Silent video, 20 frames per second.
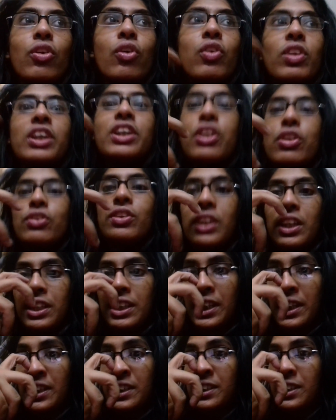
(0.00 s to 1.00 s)
only do the
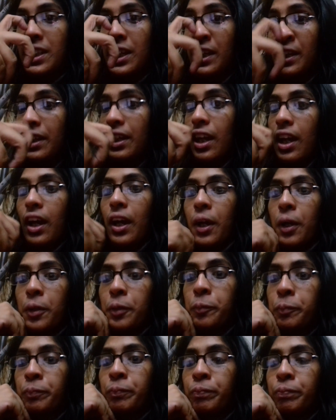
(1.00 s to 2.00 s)
things that
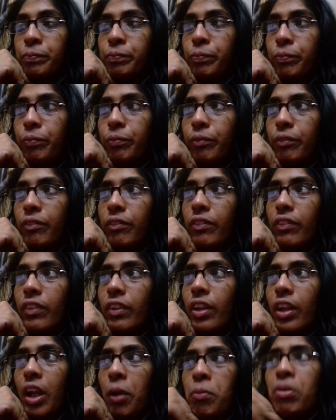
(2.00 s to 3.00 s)
I'm
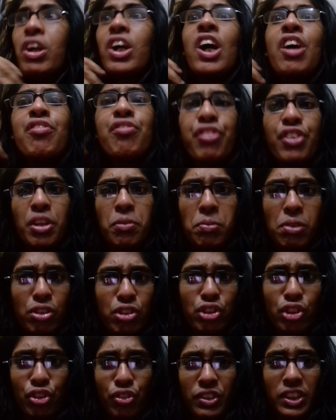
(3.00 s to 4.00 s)
comfortable
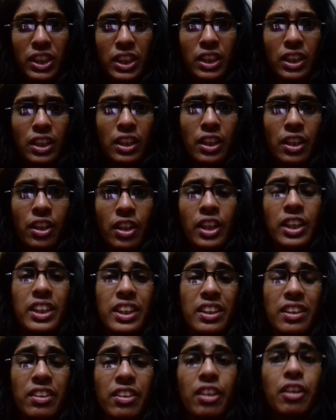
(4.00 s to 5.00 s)
doing.
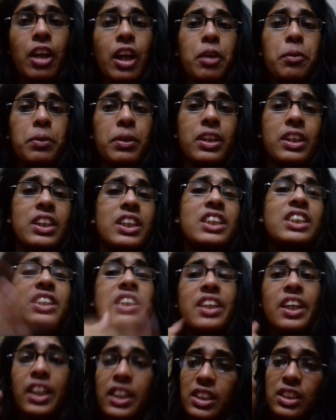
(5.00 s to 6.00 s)
I mean,
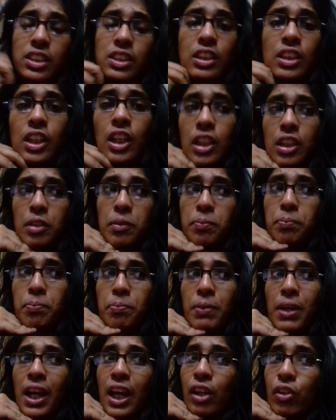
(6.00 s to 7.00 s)
these days, not
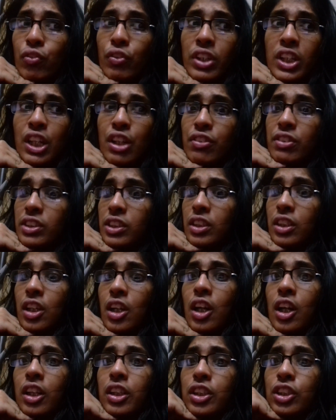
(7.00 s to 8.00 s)
back when I was in
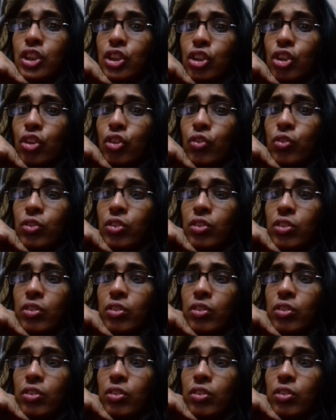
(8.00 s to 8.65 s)
college or